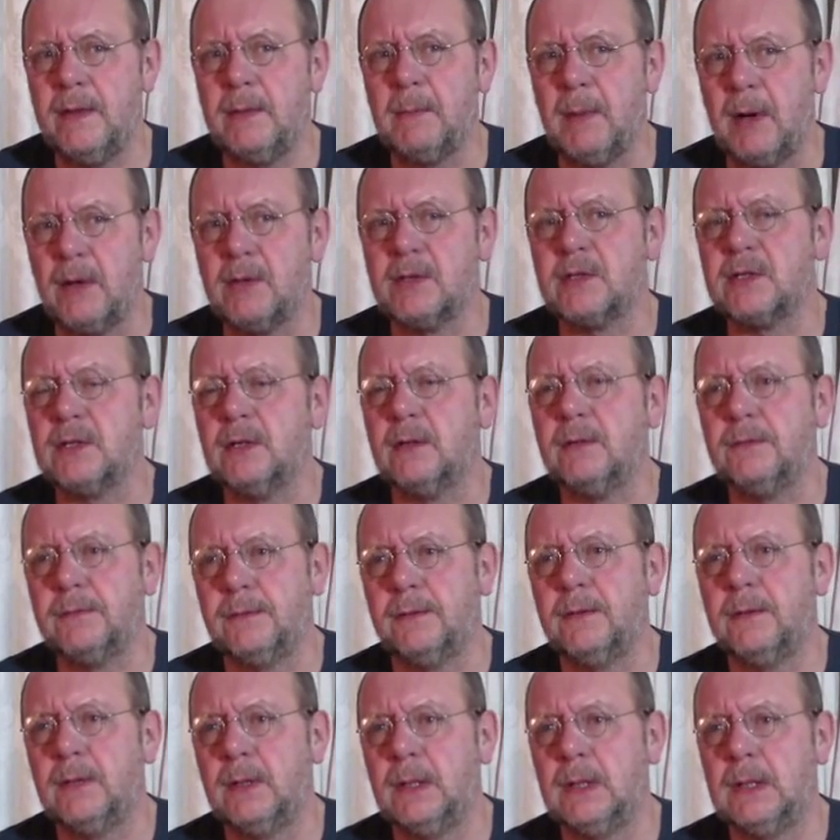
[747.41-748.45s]
most of
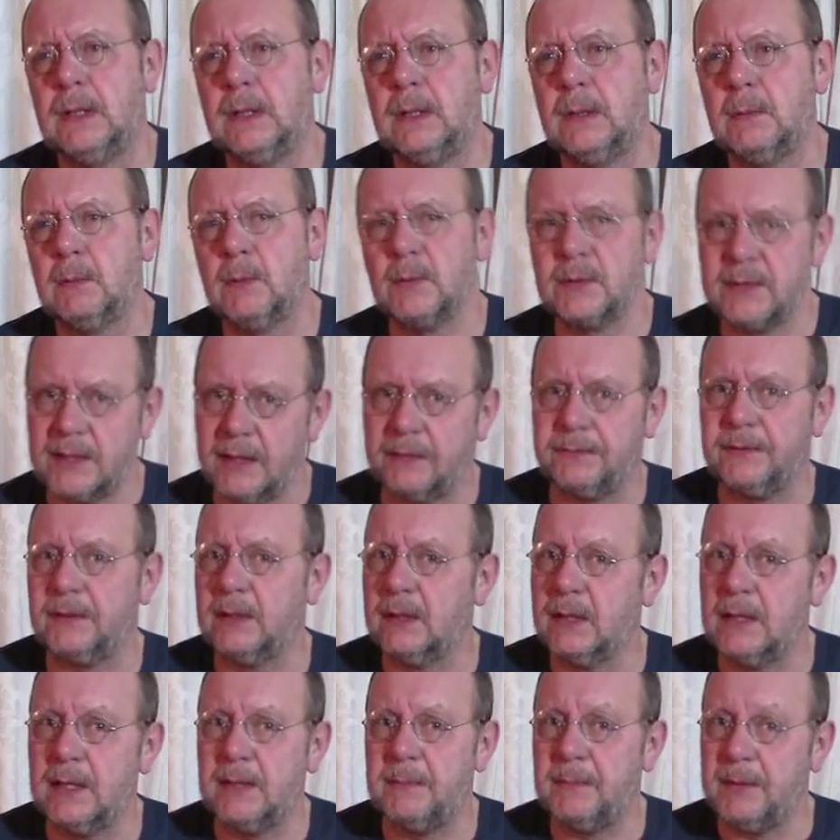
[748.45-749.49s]
will
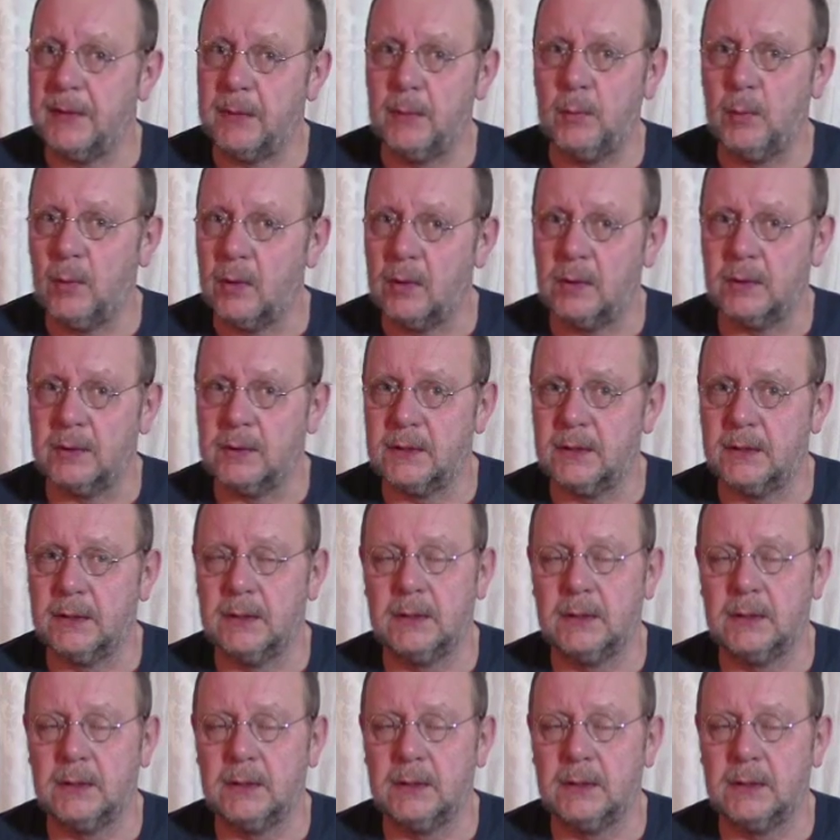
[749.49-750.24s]
definitely be wood.